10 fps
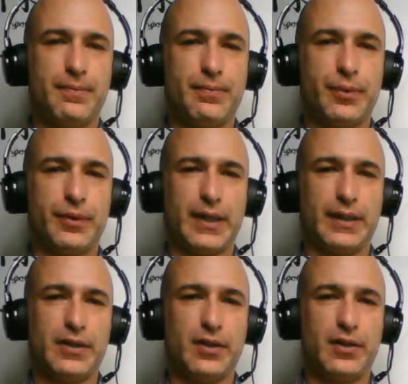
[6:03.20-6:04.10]

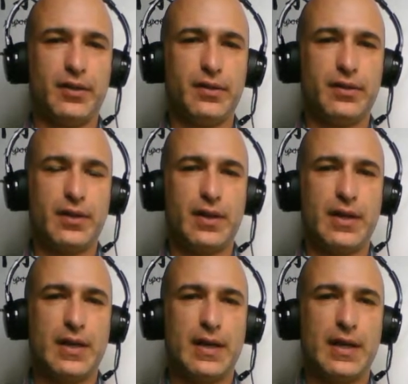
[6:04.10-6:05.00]
protects here,
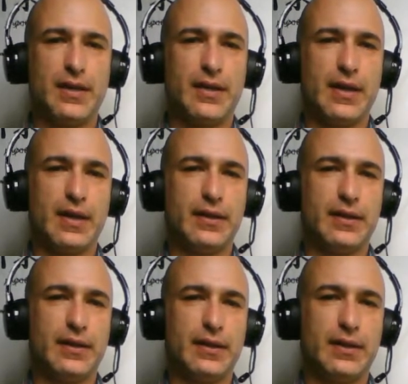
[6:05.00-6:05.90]
and
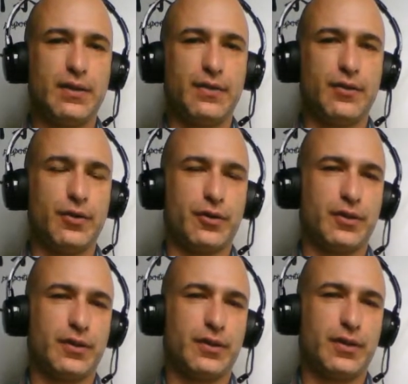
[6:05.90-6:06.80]
then, of
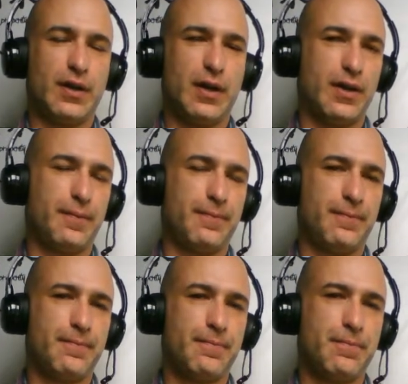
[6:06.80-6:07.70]
course,
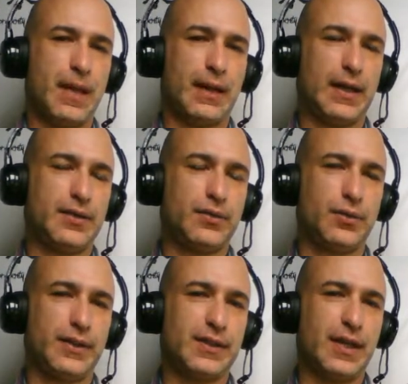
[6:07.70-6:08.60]
black has to
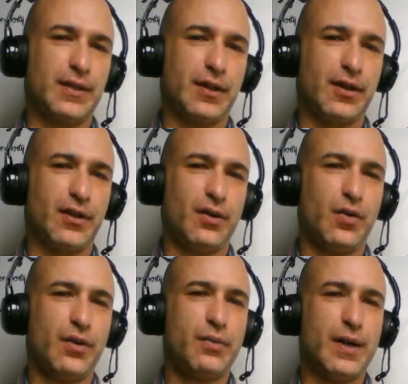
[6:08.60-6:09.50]
extend here.
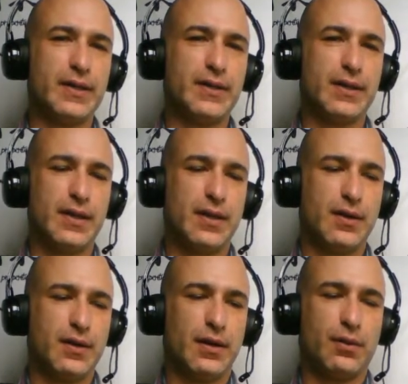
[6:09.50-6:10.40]
Otherwise,
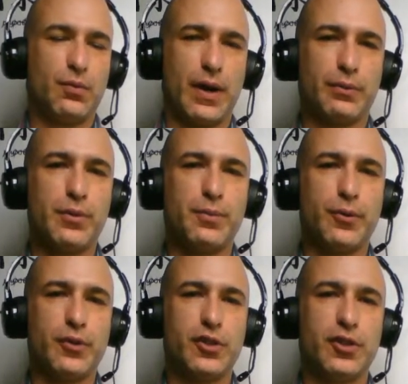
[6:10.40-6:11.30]
white would
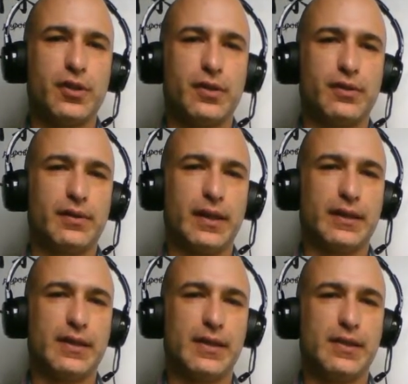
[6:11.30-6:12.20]
push
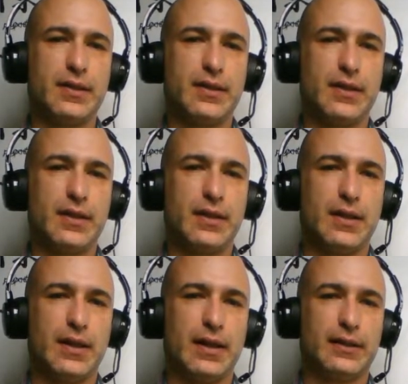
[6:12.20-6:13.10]
like this,
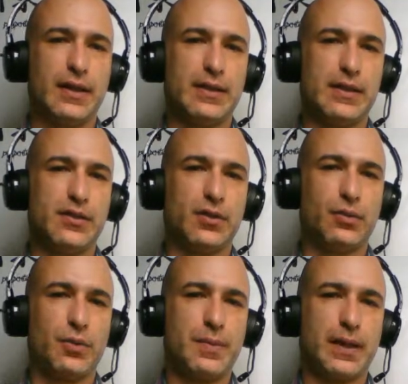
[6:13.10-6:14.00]
and then this
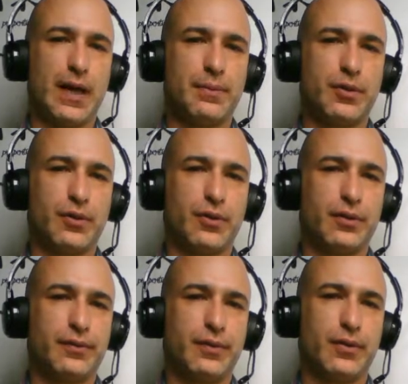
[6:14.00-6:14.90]
stone would be captured,
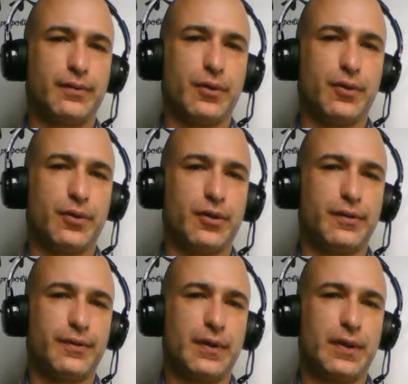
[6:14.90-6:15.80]
or
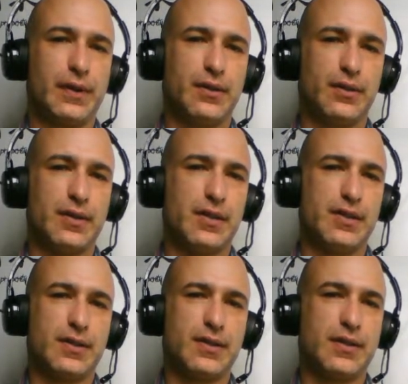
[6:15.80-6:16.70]
this
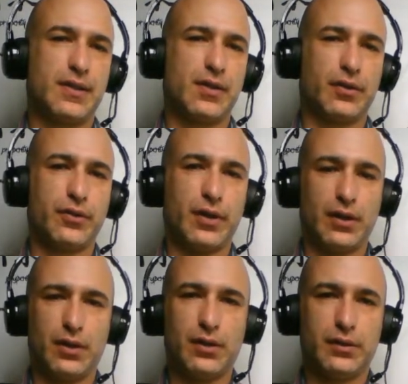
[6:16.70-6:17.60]
is not good at
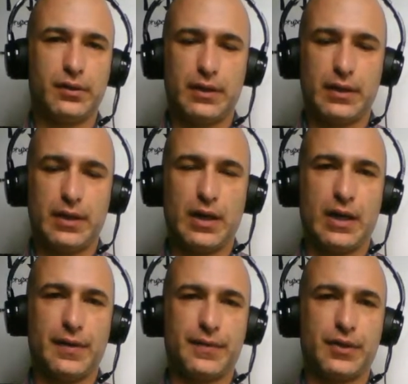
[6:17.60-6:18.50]
all.
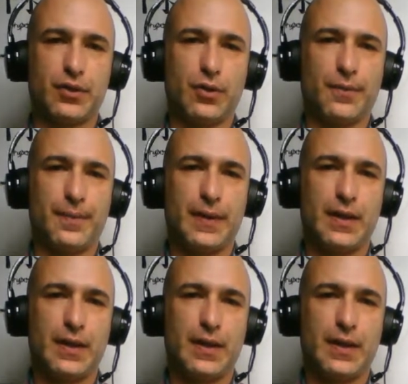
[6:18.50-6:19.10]
So